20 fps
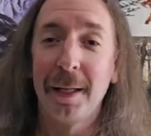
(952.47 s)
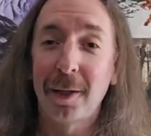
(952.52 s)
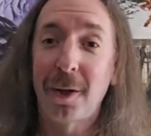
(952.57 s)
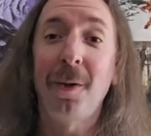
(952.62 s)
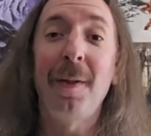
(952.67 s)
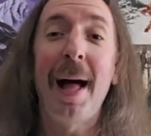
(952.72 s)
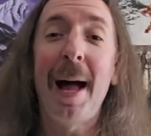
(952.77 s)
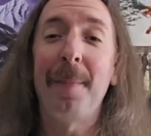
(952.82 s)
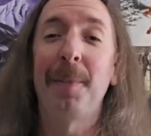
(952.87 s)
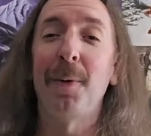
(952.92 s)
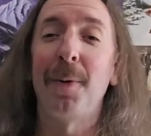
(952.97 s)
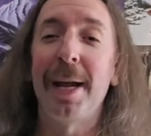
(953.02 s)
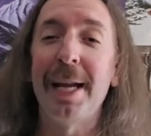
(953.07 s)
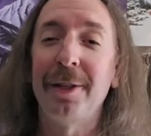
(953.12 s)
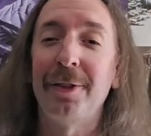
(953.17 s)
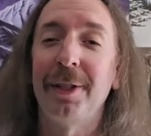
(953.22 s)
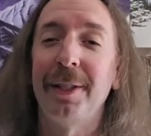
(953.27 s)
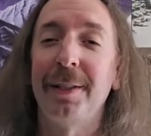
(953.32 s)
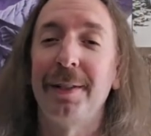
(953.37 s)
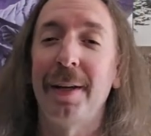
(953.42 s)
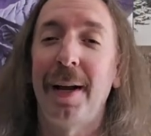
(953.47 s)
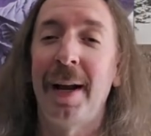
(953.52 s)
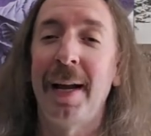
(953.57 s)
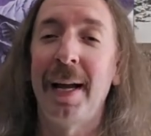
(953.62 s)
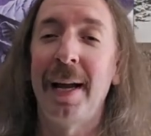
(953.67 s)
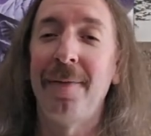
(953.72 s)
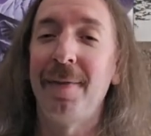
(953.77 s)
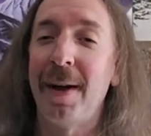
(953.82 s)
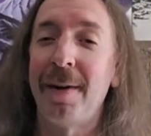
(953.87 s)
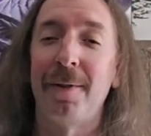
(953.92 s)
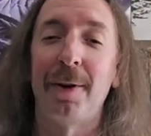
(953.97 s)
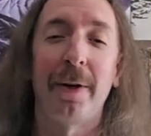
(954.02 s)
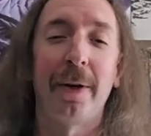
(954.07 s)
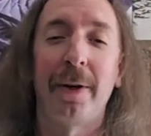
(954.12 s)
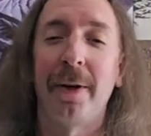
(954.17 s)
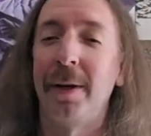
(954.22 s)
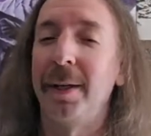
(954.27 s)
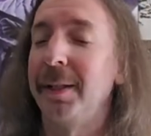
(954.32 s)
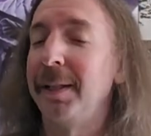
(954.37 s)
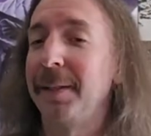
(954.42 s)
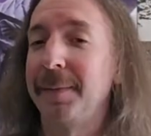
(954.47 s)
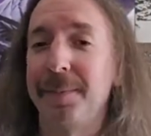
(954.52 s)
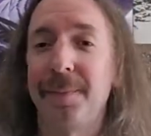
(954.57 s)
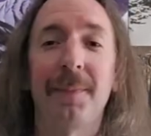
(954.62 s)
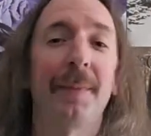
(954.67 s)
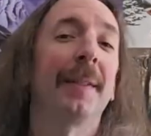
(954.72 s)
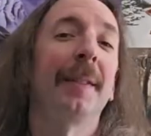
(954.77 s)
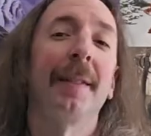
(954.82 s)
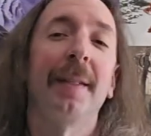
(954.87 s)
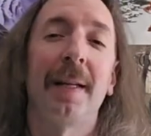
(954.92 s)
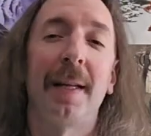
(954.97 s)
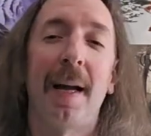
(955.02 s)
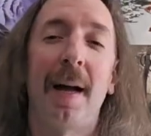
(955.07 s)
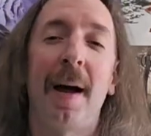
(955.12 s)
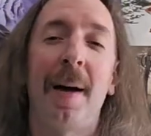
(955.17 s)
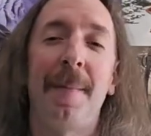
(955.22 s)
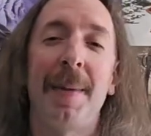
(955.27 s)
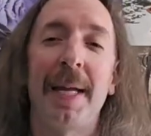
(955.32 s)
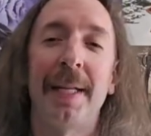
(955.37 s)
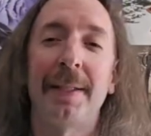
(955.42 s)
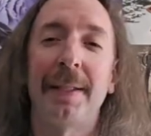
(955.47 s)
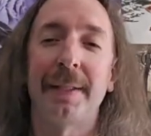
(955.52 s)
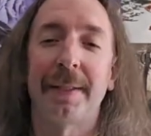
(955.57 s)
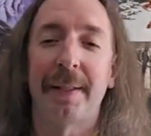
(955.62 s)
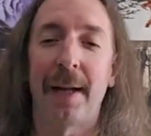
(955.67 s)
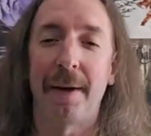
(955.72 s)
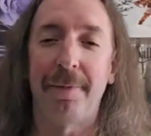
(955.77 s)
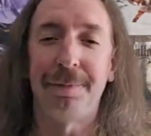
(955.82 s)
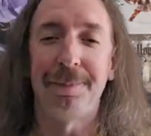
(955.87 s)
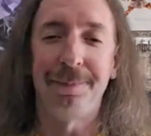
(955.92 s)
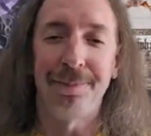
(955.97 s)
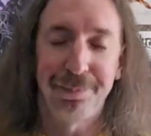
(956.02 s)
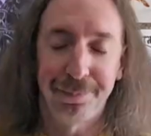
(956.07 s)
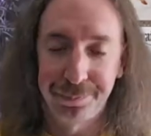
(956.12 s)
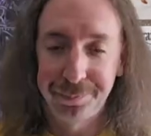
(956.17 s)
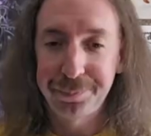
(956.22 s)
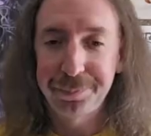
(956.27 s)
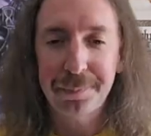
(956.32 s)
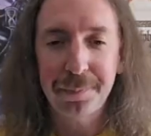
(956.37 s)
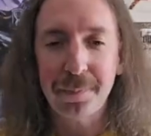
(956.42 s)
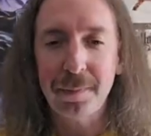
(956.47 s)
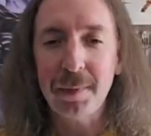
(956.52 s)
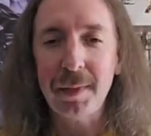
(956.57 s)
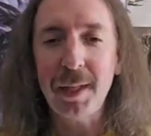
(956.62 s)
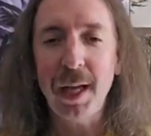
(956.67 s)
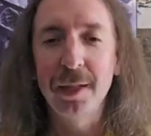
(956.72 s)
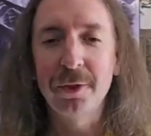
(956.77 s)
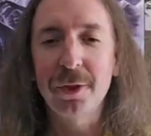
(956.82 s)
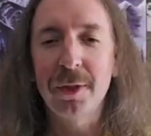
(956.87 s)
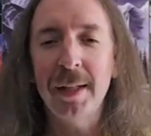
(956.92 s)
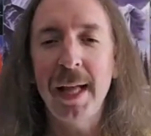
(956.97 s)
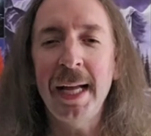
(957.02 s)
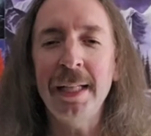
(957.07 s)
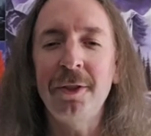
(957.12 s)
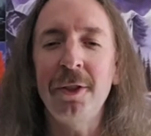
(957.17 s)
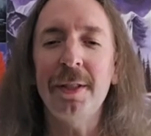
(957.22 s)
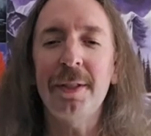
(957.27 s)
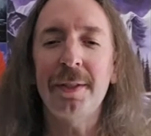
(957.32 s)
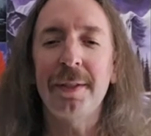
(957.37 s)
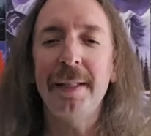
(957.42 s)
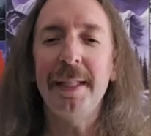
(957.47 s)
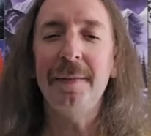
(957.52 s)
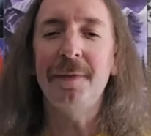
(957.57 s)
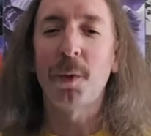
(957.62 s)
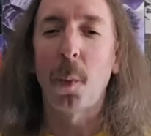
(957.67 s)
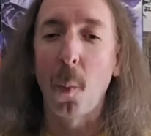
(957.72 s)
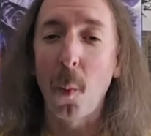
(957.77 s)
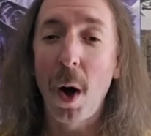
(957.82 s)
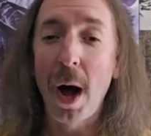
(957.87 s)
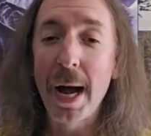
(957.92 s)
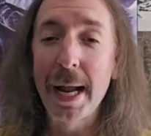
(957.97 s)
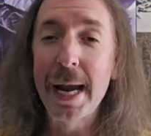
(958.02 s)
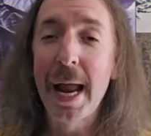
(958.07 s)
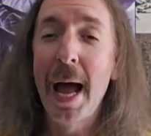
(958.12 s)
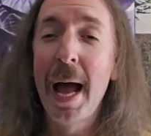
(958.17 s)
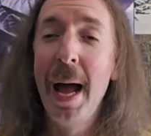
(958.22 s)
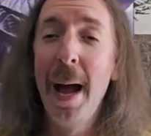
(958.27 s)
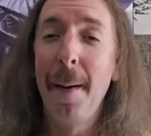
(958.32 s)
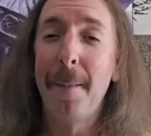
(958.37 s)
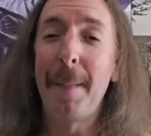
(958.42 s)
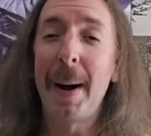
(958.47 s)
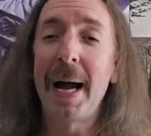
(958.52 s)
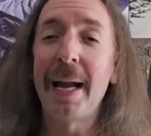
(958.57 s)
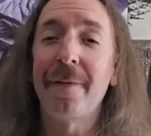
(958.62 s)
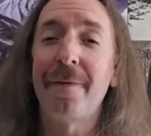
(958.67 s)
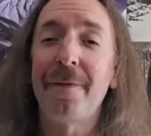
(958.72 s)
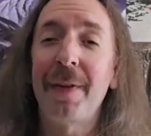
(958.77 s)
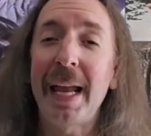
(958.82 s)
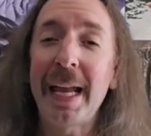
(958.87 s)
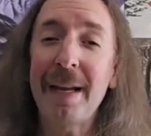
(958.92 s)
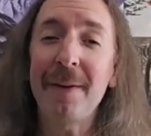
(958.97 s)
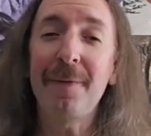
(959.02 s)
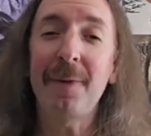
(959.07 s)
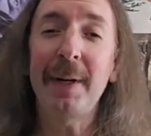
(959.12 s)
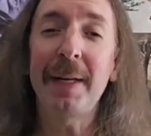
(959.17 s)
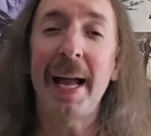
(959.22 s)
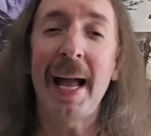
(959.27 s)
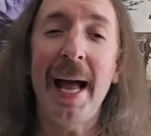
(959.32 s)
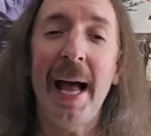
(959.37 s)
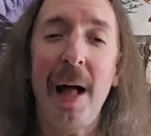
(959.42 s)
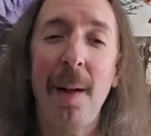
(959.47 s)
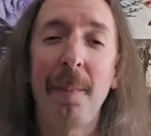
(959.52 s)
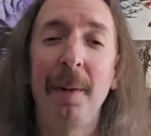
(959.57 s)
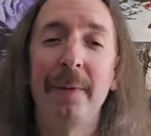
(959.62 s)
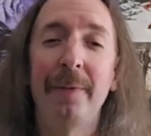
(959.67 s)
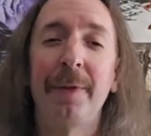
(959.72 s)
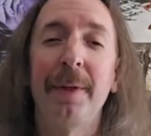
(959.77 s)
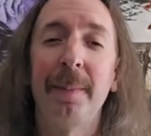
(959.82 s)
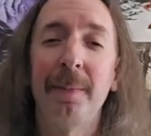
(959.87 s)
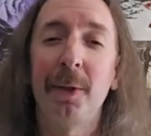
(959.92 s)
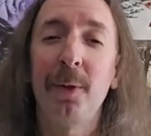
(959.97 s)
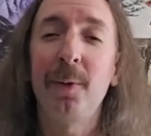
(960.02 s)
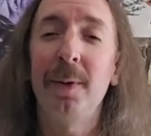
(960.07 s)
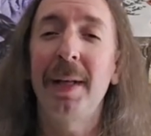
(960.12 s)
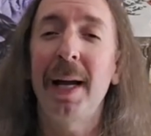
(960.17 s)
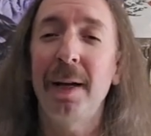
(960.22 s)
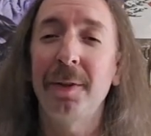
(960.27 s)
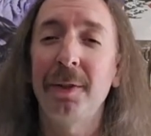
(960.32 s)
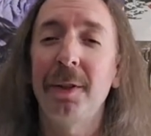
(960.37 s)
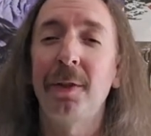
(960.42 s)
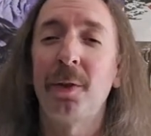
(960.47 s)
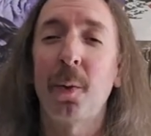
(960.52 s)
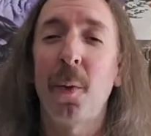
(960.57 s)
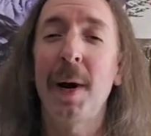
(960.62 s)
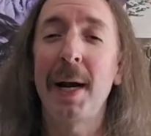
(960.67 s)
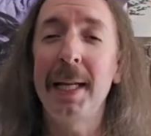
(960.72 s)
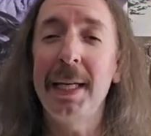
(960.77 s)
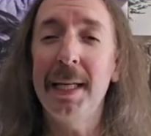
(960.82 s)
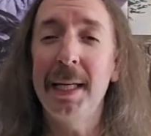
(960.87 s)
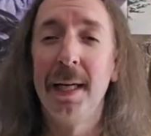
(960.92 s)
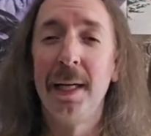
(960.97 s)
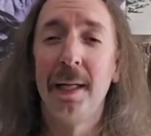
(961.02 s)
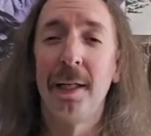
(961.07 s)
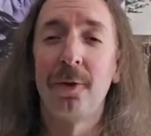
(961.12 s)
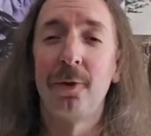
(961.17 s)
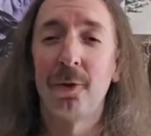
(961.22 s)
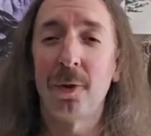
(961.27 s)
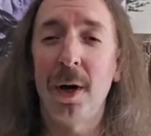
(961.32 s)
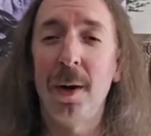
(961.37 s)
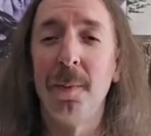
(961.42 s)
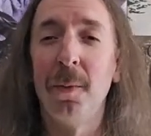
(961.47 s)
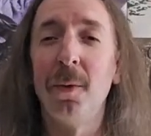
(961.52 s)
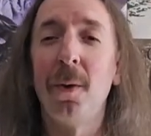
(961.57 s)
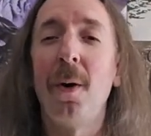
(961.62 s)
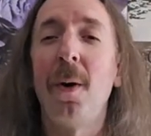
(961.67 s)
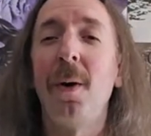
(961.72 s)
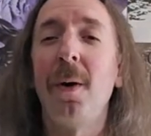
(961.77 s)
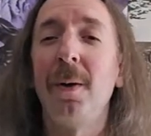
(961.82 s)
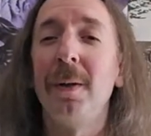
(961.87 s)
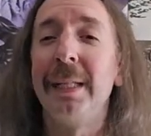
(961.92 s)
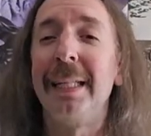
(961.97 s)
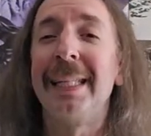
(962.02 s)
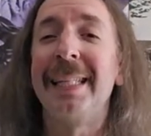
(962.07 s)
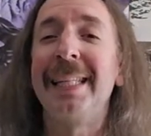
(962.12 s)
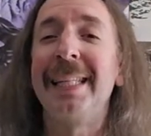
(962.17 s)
collaborations I have ever heard. Amazing stuff. So that just leaves one. My favorite album from 2020, drum roll,